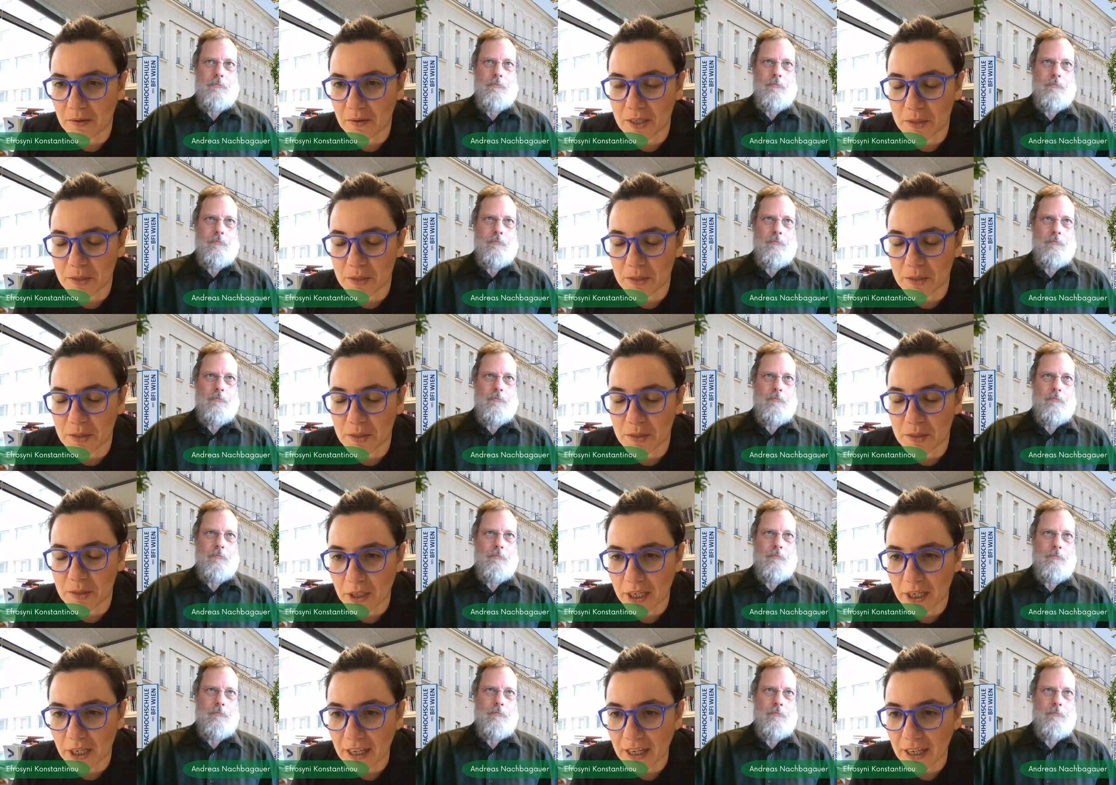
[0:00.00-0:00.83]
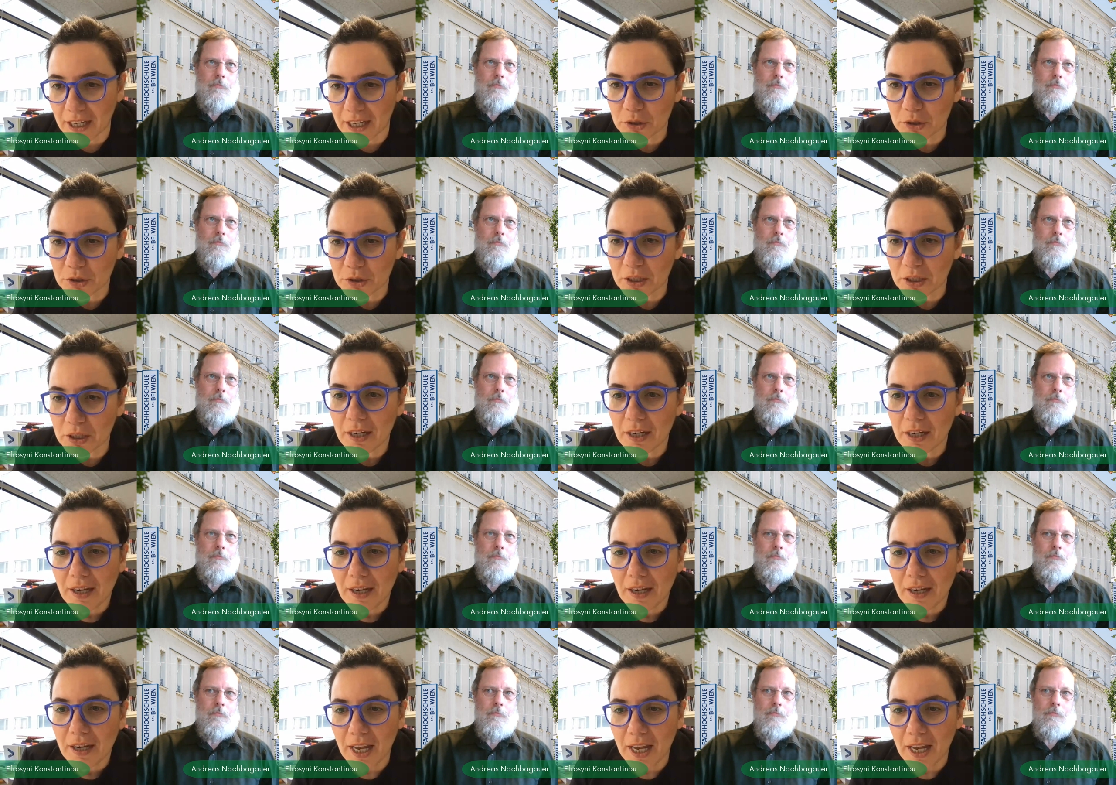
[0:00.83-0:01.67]
Speaker 1: the, the special
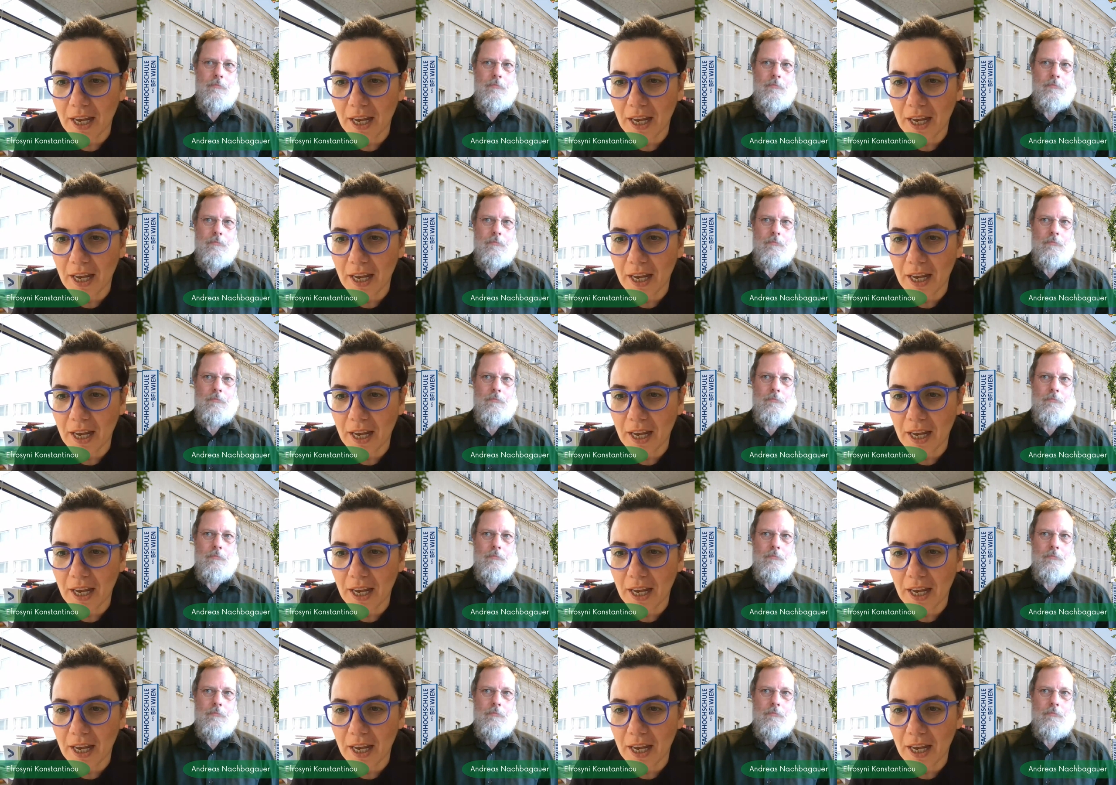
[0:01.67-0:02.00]
collection,